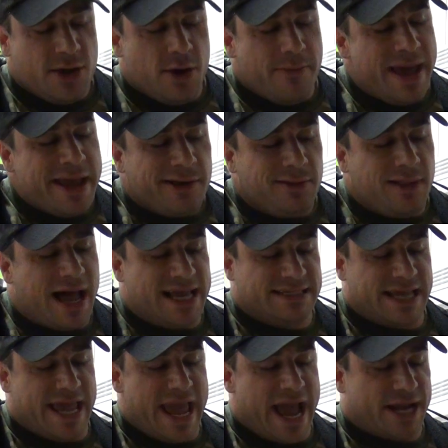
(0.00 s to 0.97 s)
The
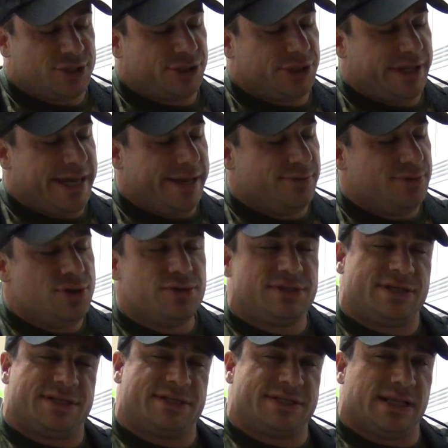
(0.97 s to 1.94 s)
Omega-Lyze I actually
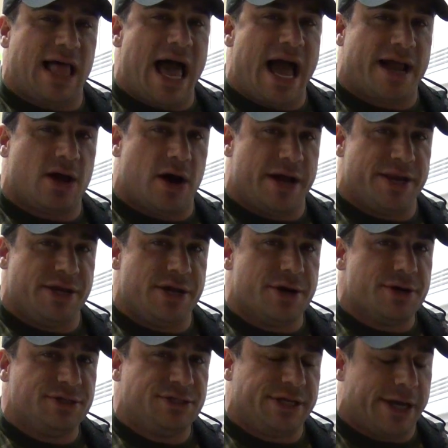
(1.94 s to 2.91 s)
used to slack on
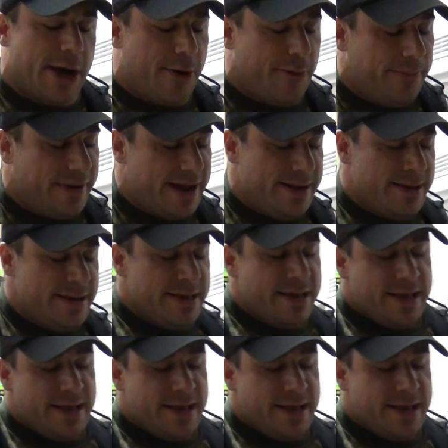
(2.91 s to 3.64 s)
years ago, but